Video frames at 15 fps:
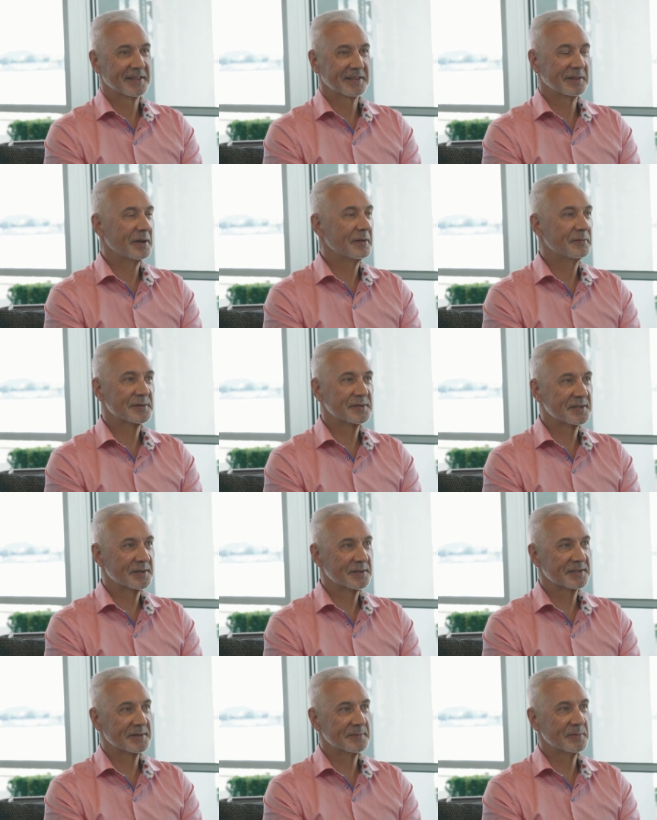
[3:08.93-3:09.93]
Life was so
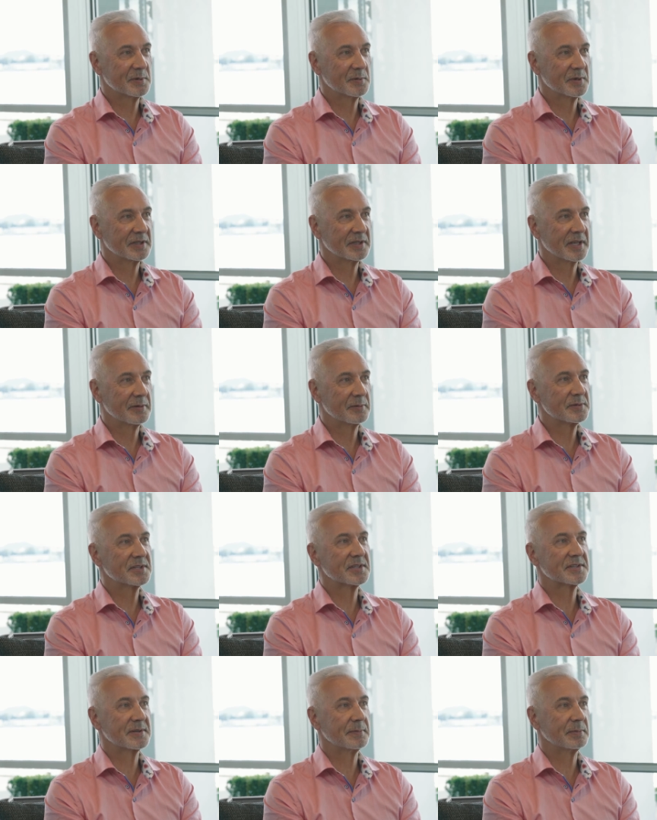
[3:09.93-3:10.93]
simple, simple, and it was
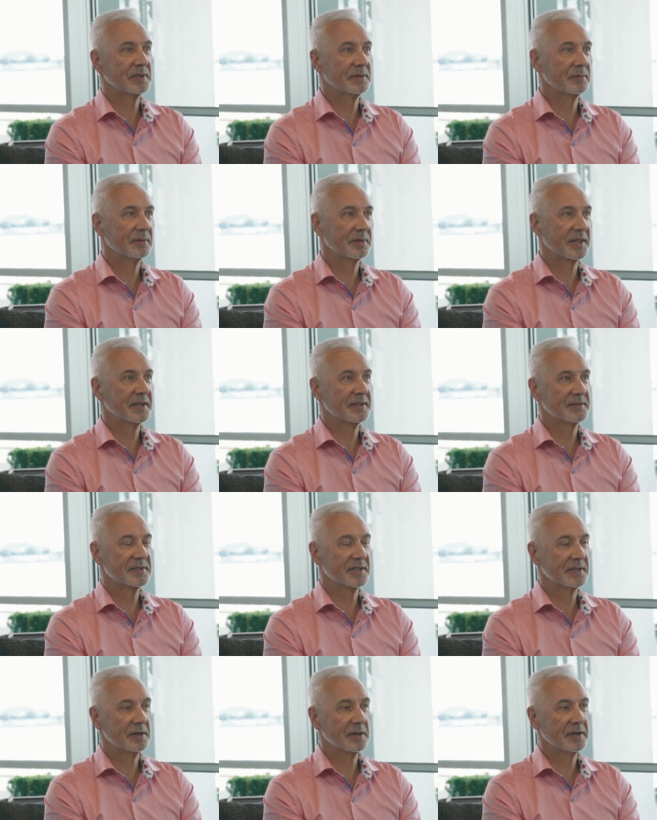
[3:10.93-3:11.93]
the simple things
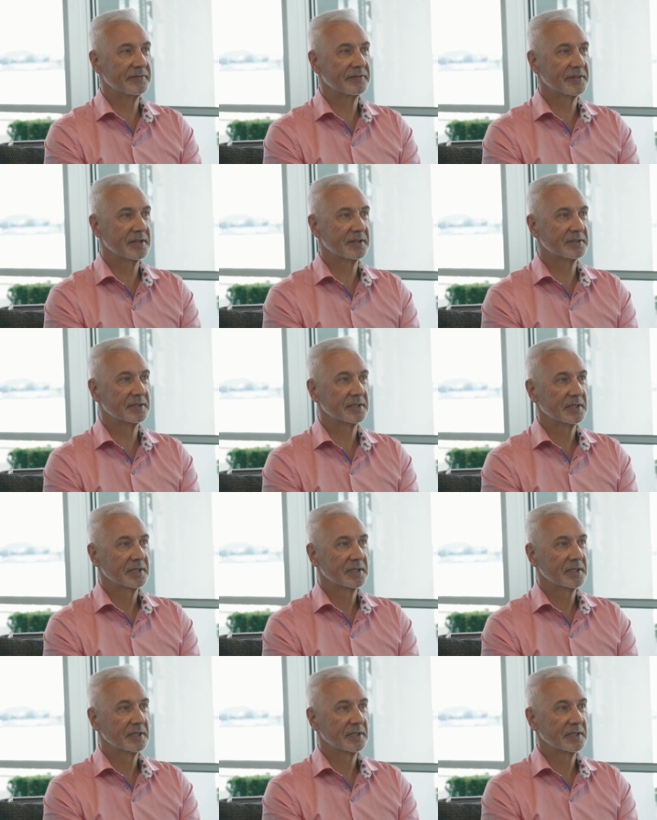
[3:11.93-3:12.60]
in life that